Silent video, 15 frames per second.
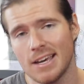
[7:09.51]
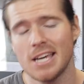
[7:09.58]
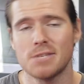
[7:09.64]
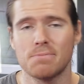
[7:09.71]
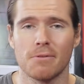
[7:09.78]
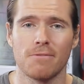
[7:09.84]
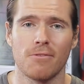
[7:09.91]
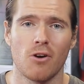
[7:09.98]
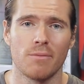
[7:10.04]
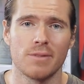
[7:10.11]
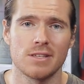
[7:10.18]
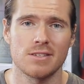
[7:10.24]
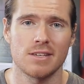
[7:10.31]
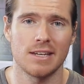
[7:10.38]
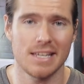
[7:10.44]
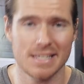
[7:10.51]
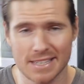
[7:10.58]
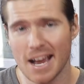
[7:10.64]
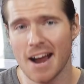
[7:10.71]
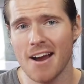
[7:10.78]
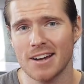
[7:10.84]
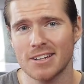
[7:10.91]
his performance and his
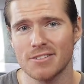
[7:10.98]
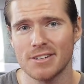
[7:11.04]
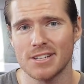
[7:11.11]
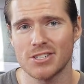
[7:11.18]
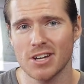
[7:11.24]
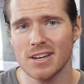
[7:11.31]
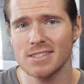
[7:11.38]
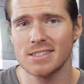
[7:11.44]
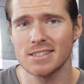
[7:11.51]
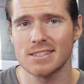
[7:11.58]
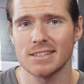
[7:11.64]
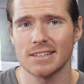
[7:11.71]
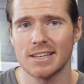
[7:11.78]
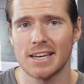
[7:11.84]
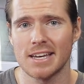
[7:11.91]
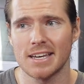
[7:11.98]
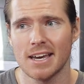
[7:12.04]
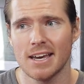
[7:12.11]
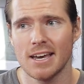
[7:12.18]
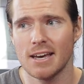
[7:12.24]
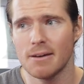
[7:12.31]
character in Justice League.